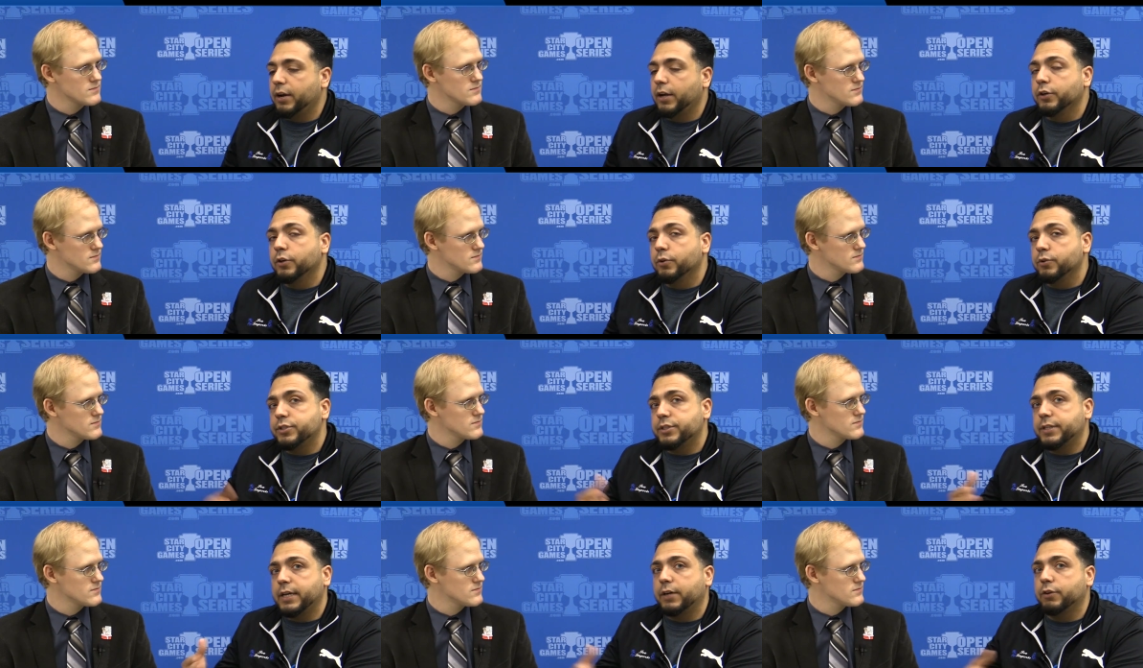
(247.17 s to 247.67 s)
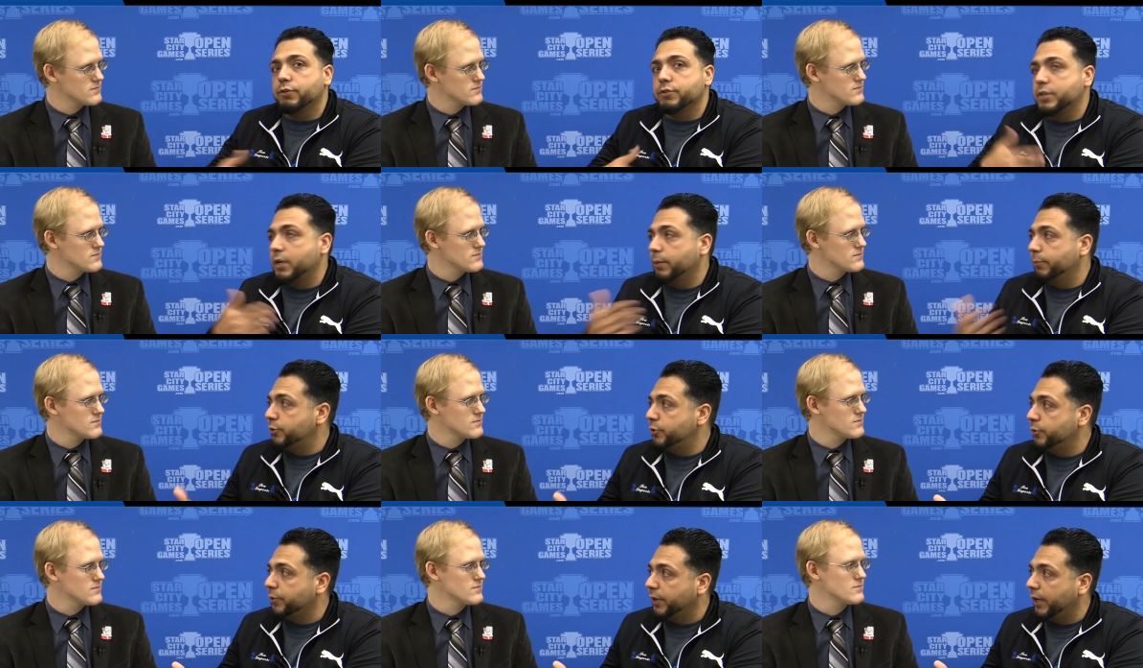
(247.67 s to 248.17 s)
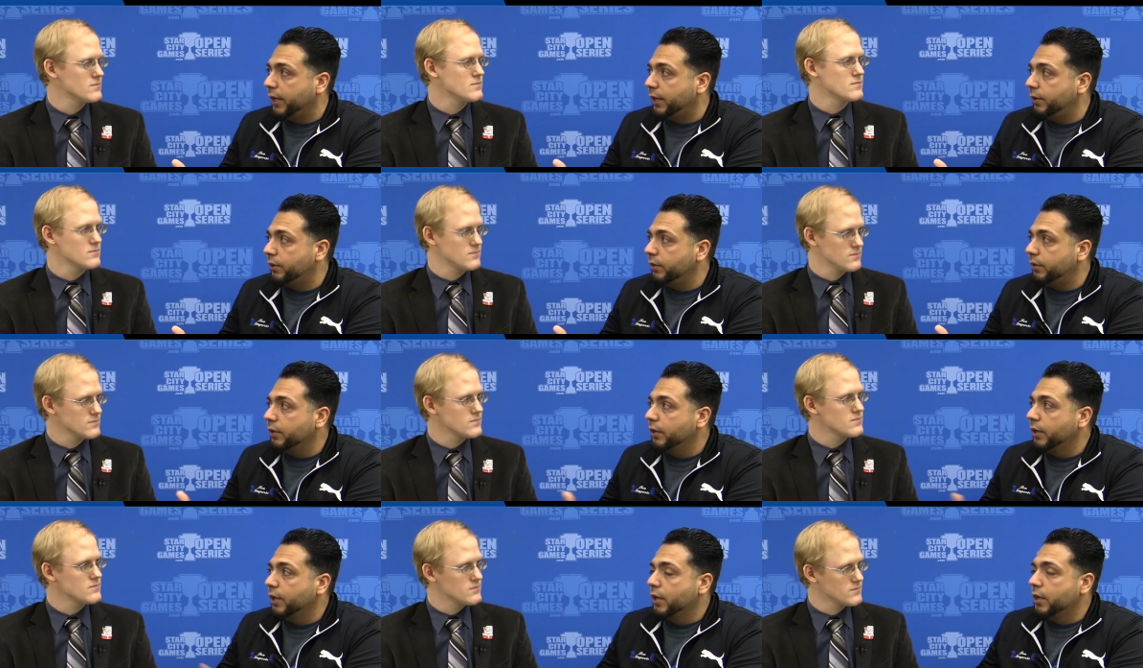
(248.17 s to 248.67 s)
Speaker 1: I know standard's coming to an
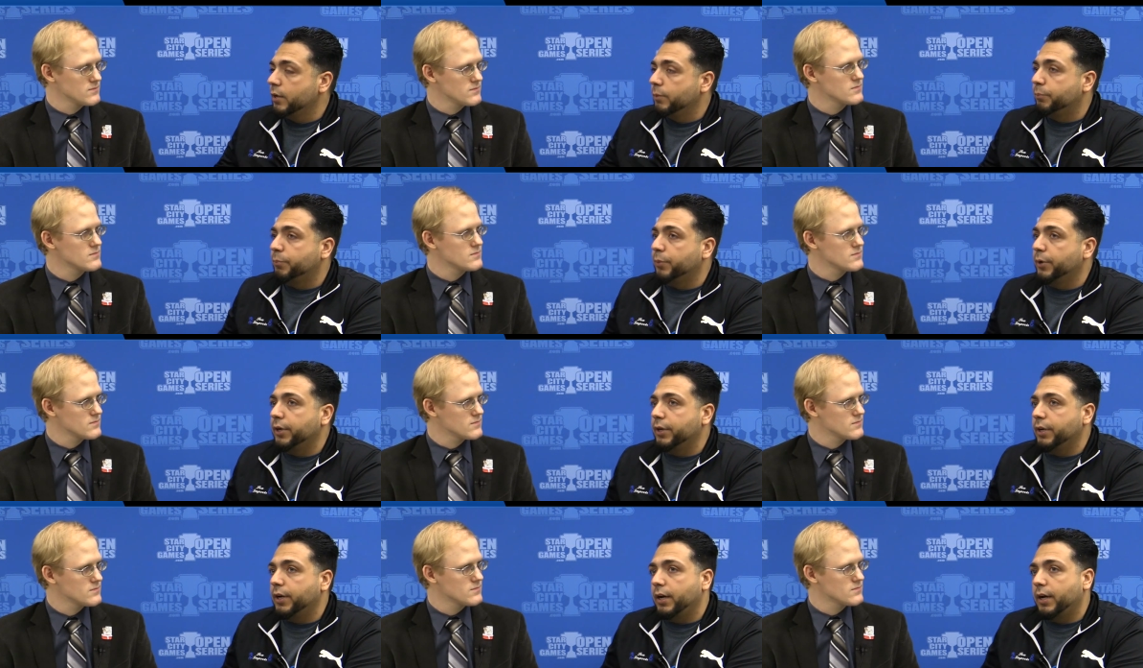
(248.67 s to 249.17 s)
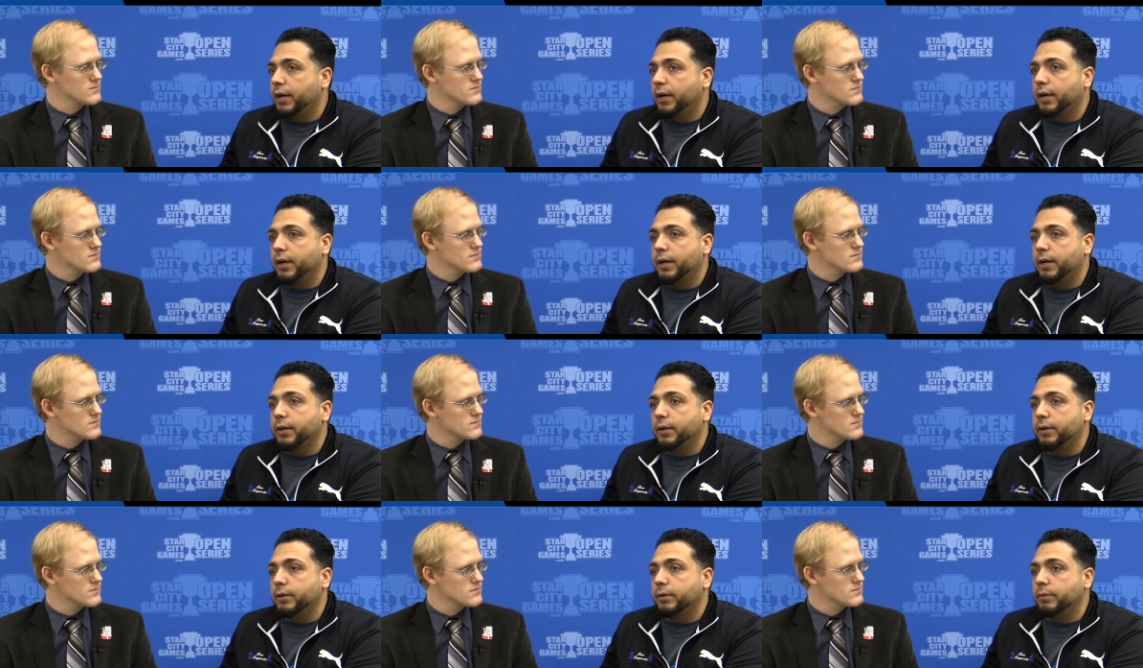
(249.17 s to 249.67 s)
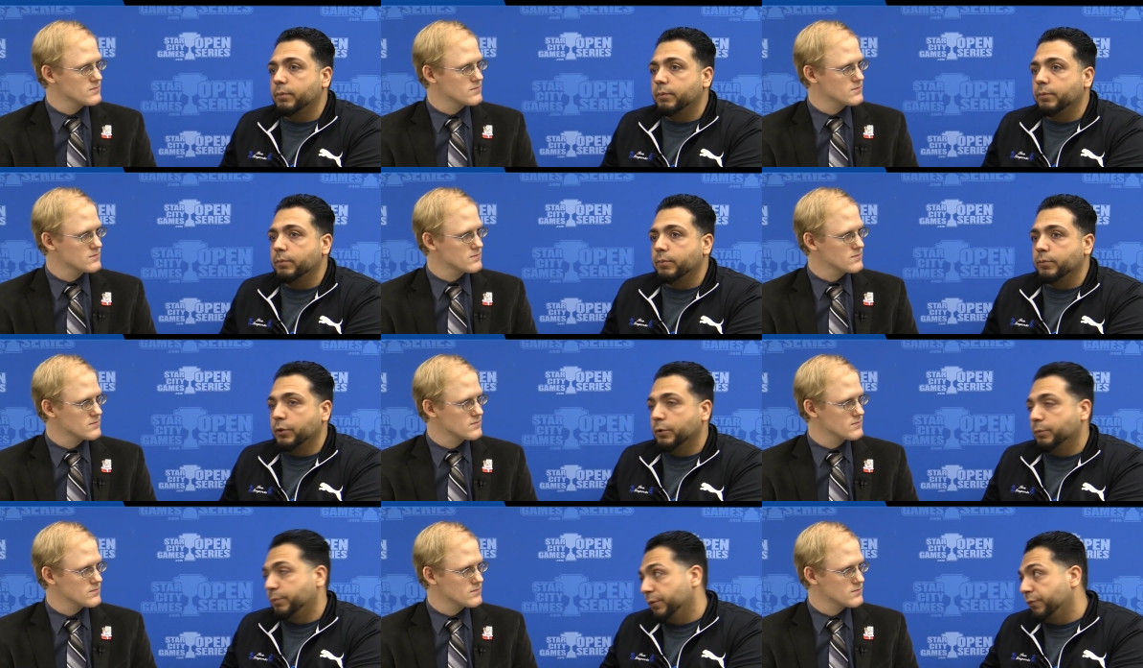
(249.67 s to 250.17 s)
end, but uh,
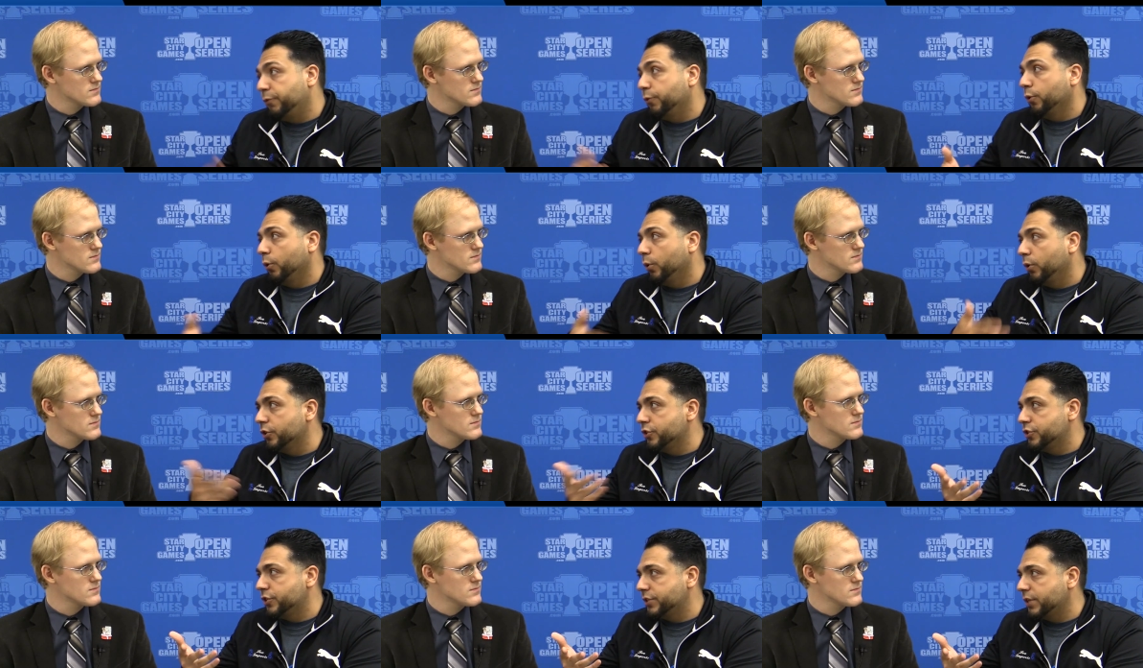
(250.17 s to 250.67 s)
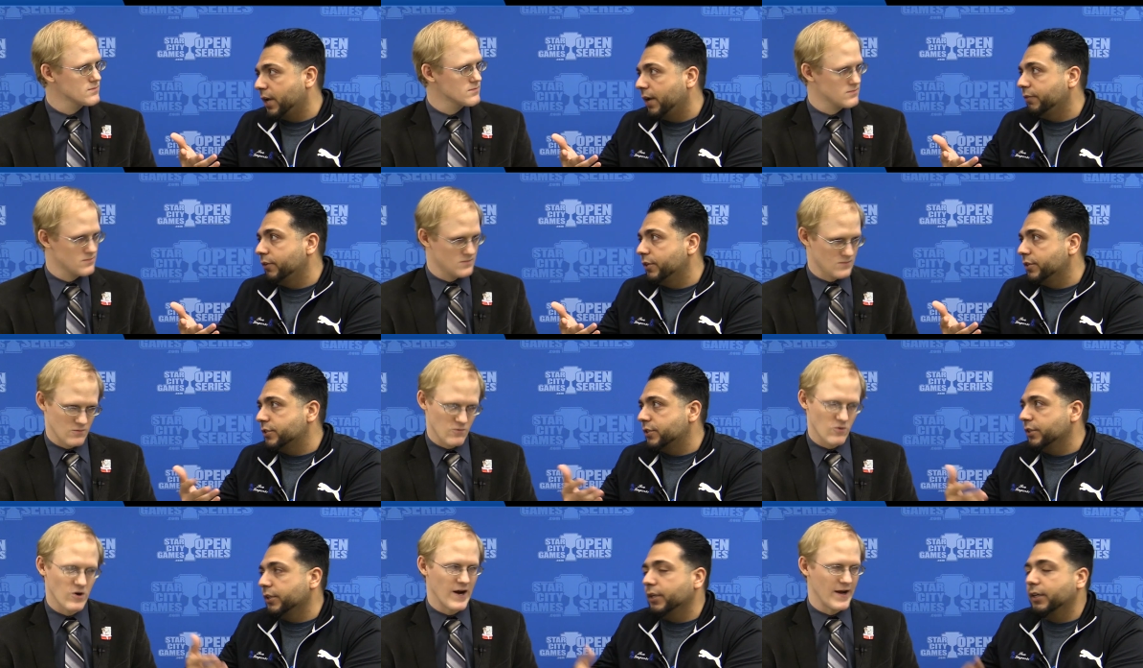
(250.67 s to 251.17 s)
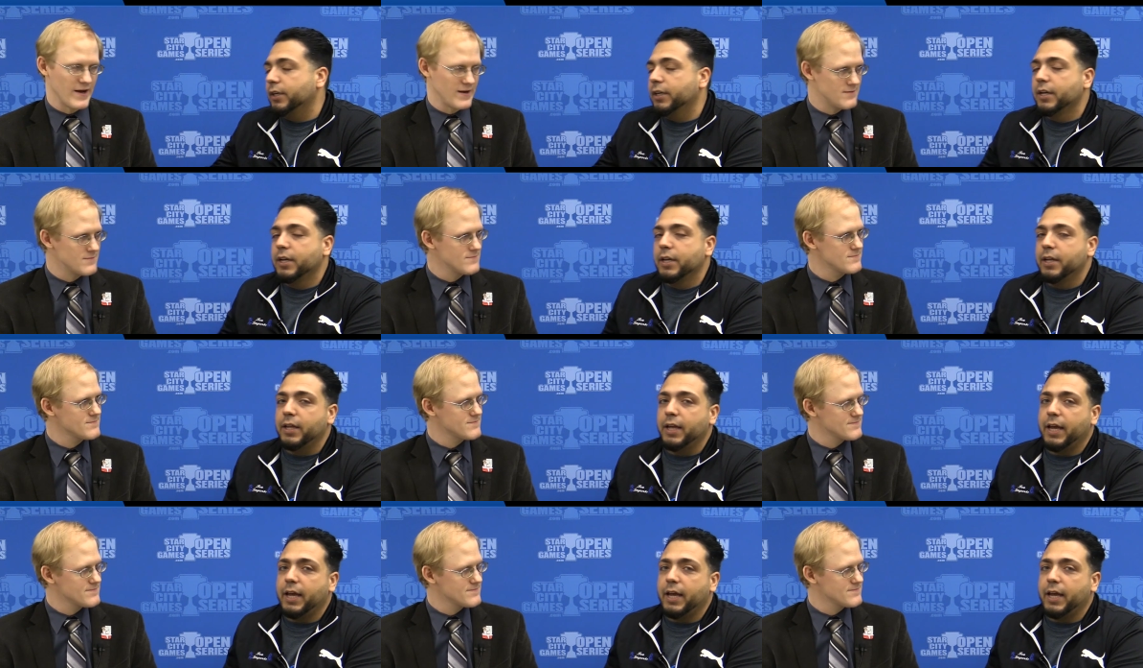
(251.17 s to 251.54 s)
before Origins, obviously. Right.